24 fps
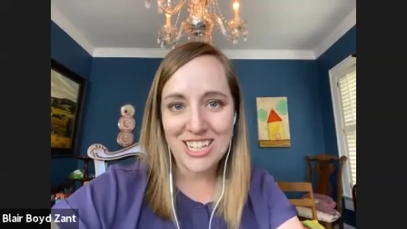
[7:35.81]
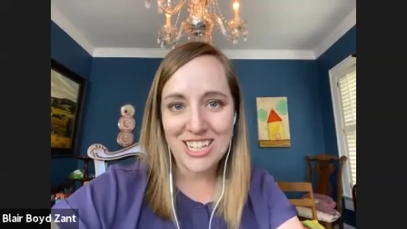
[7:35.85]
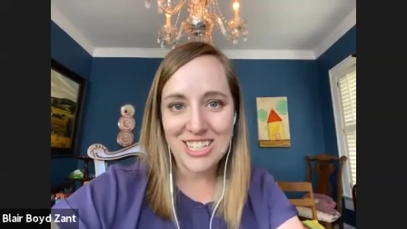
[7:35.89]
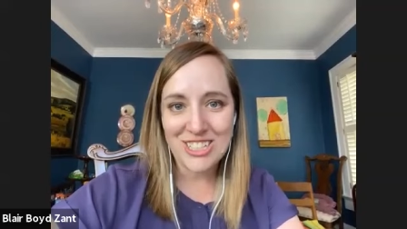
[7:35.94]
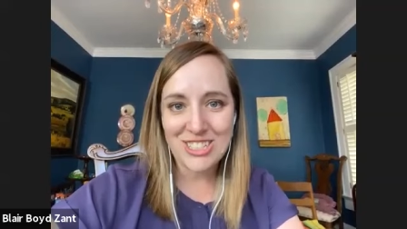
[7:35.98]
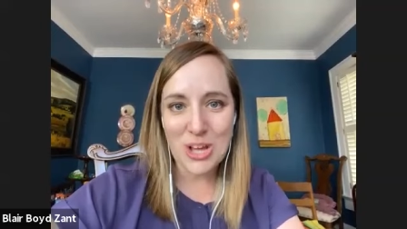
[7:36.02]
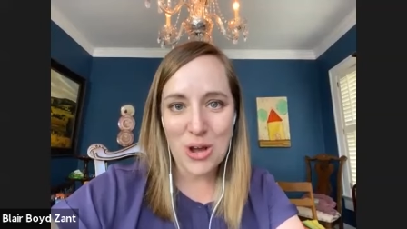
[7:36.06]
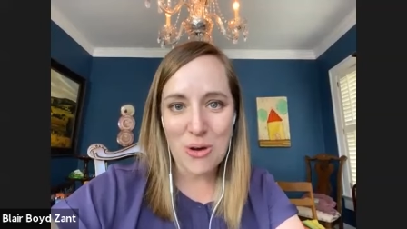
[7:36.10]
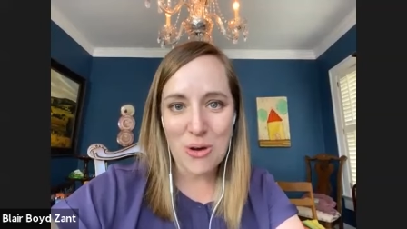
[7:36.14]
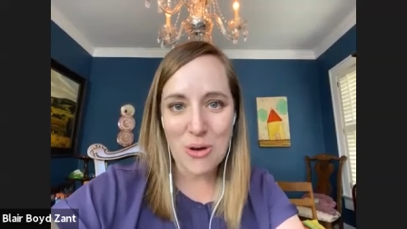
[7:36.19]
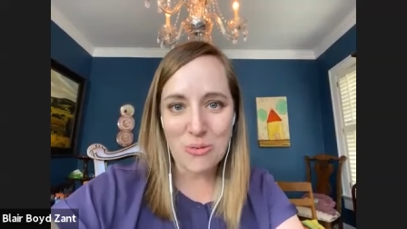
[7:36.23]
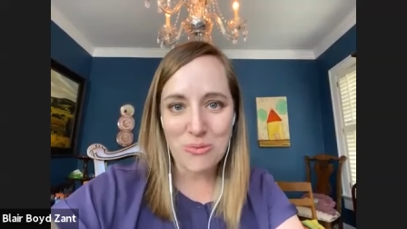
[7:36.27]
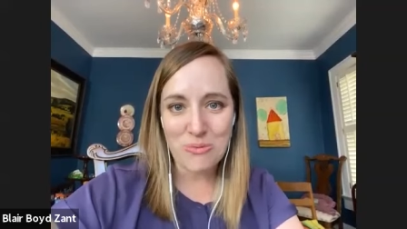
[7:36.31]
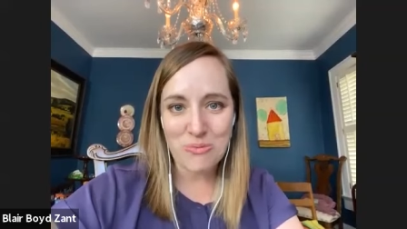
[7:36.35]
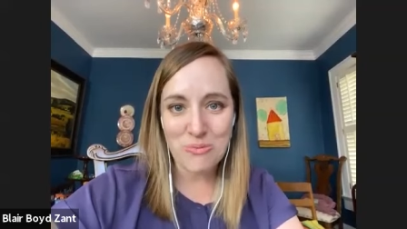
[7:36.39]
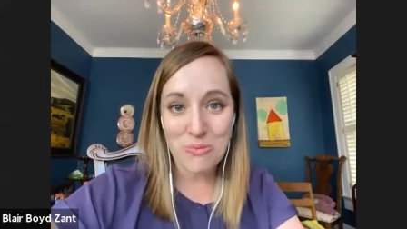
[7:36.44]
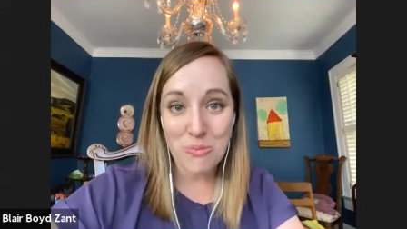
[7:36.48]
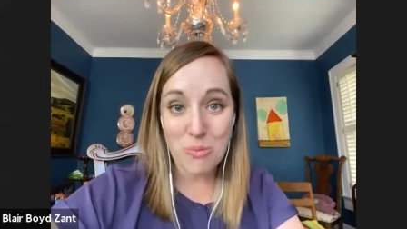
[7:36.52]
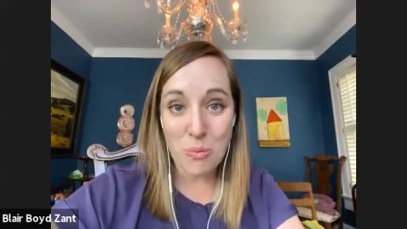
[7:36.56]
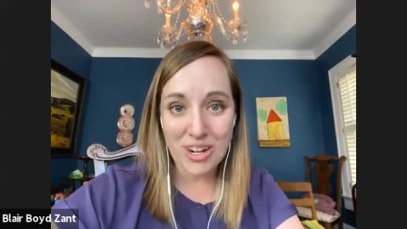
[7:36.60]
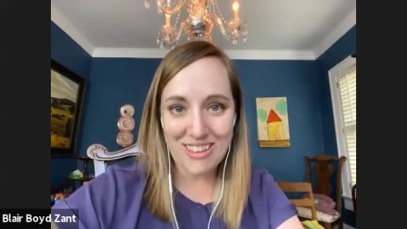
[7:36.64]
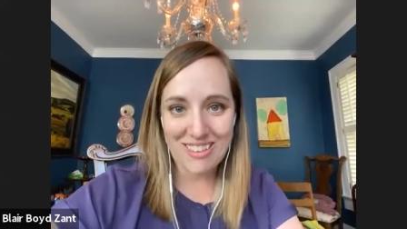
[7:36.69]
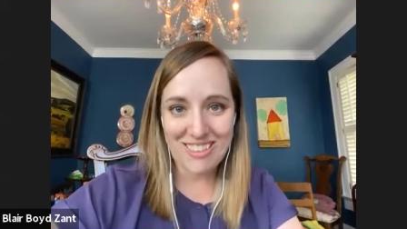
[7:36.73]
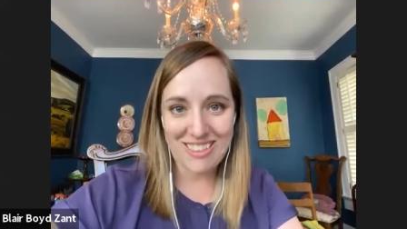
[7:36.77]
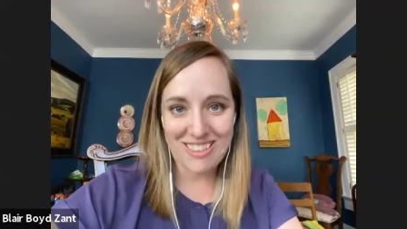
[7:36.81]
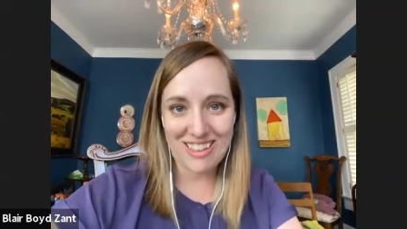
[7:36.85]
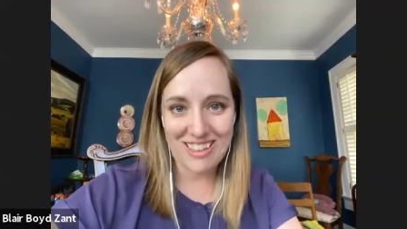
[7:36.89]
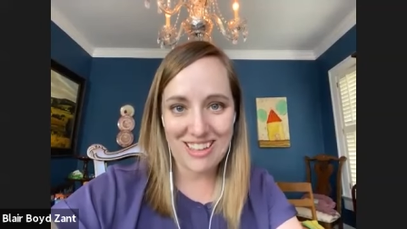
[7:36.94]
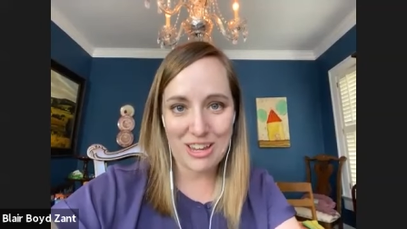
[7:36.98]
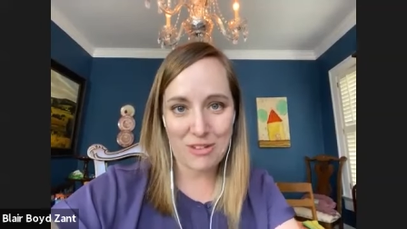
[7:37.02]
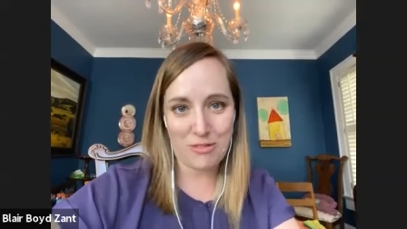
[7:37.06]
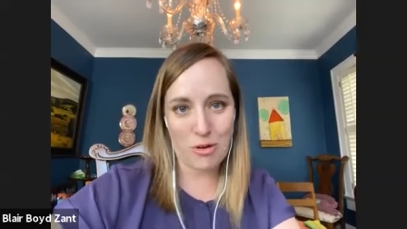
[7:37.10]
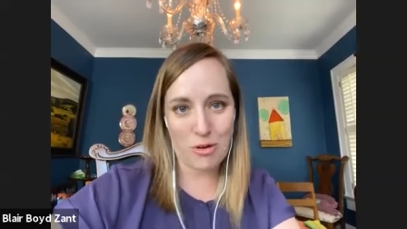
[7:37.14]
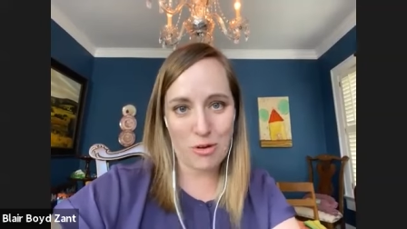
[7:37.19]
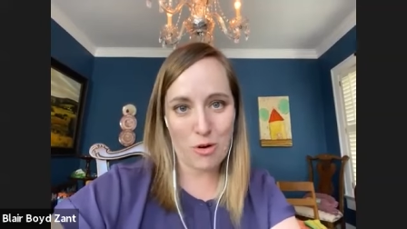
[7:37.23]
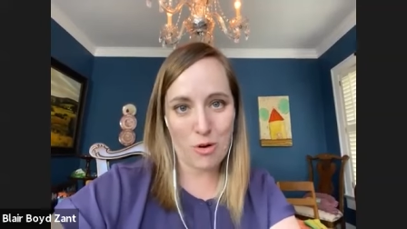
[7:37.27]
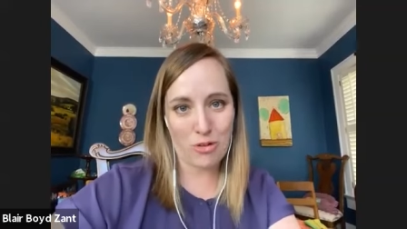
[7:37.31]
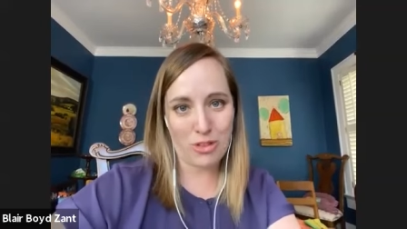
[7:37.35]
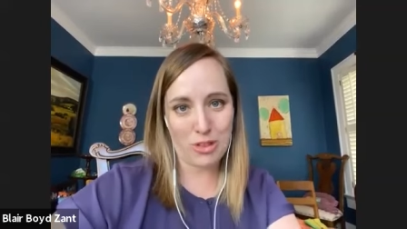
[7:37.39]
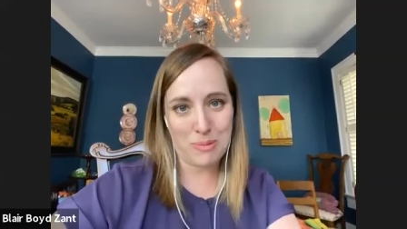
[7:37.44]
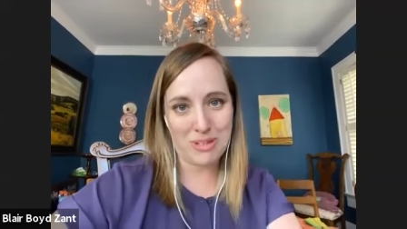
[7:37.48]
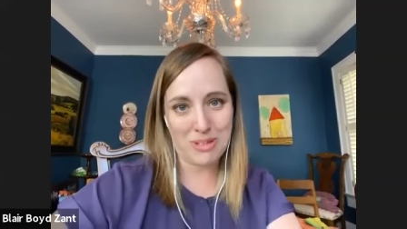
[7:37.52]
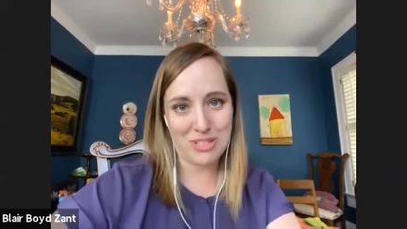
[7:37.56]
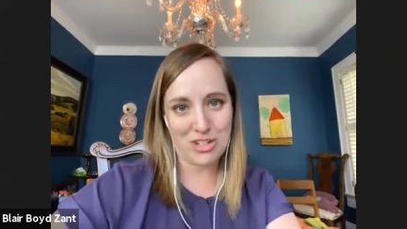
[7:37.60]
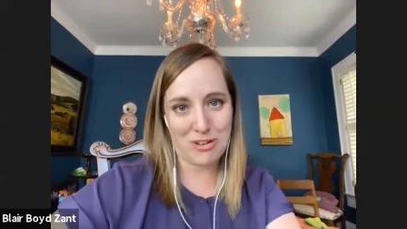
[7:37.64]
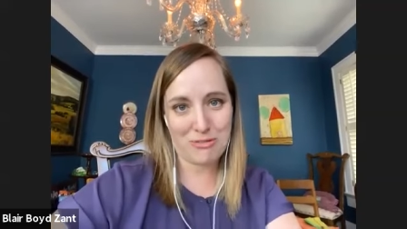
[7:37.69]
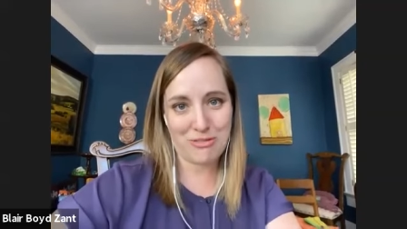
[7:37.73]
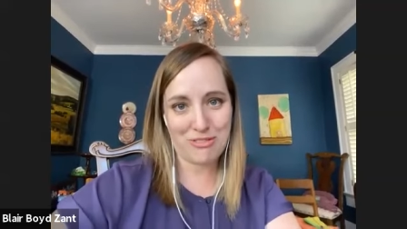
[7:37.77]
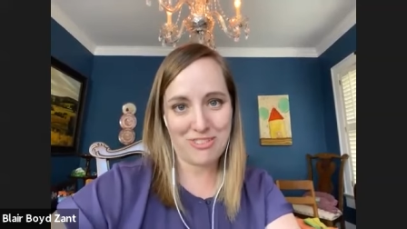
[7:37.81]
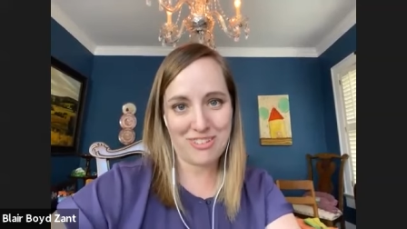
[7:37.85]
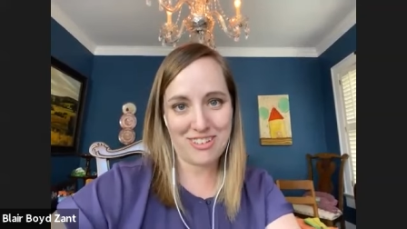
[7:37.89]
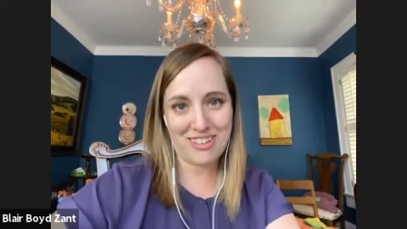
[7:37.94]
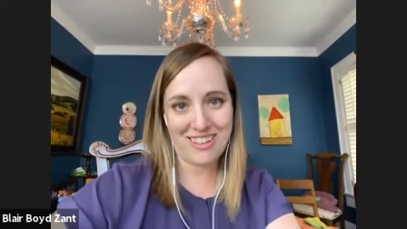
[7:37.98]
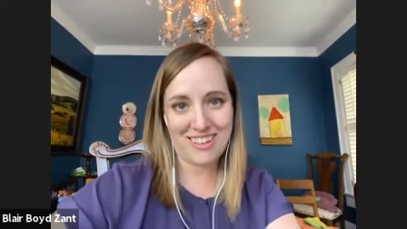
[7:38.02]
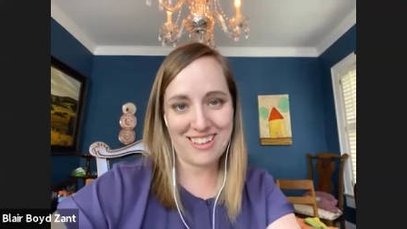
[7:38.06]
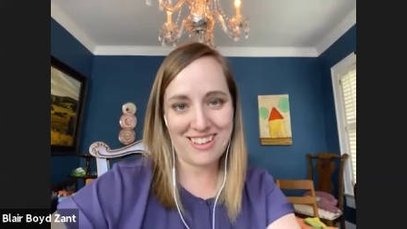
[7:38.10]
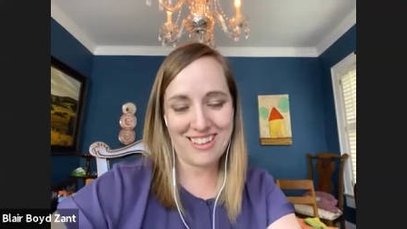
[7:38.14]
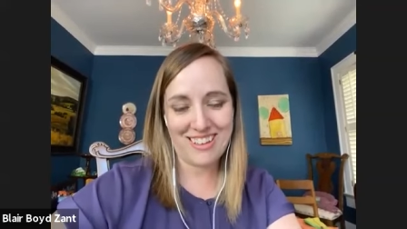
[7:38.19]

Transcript: So, what are you thinking for yes. Holy Mischief?